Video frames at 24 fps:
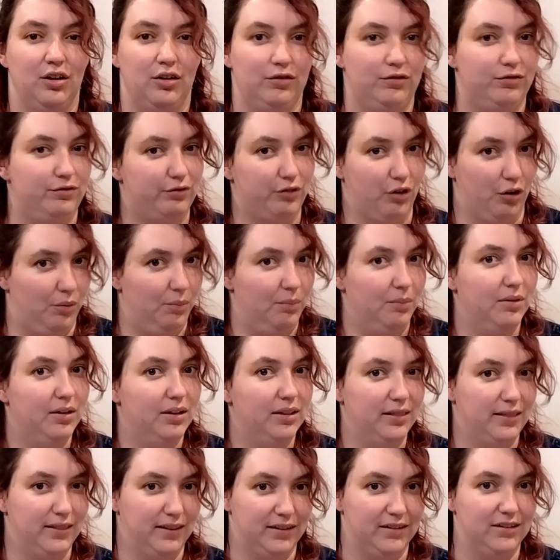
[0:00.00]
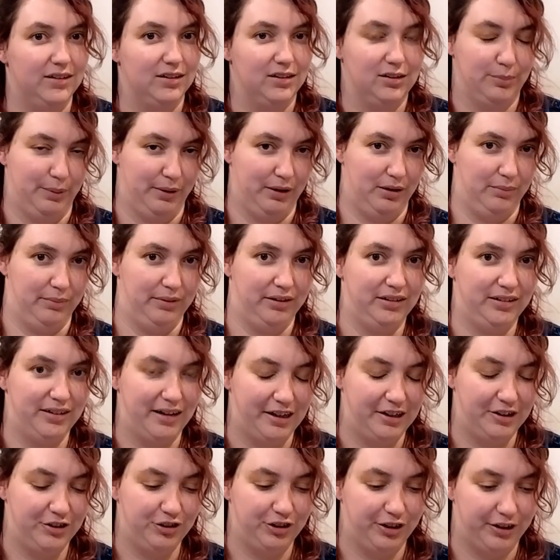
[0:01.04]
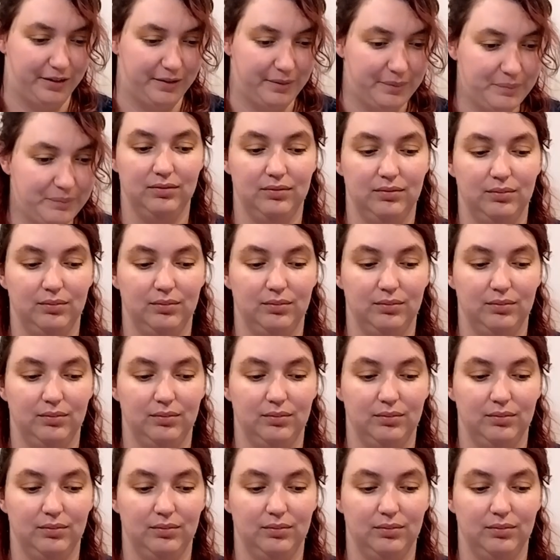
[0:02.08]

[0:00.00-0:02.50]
from this experimentation.